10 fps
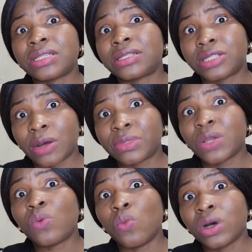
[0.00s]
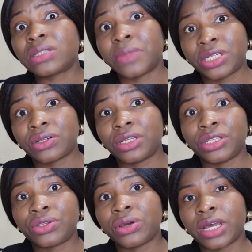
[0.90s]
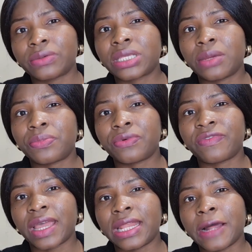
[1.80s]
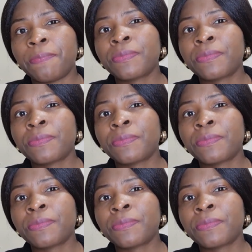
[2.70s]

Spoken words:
is something worth mentioning to your healthcare provider.